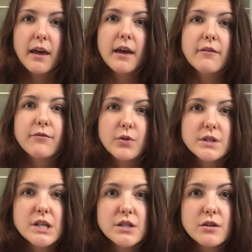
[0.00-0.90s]
it
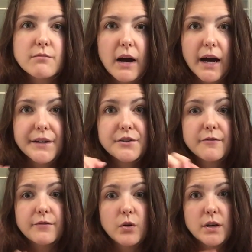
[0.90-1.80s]
forces your mind to
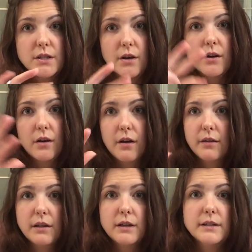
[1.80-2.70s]
focus on all
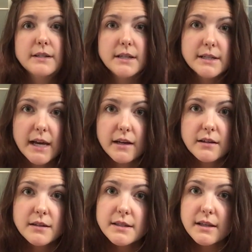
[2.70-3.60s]
the little
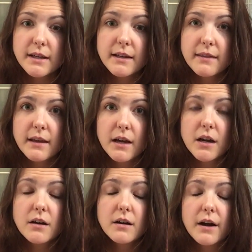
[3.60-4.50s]
details in
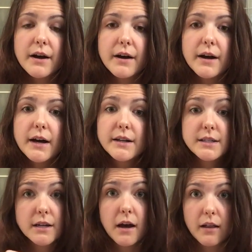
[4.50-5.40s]
there
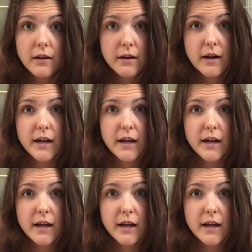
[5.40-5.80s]
to color.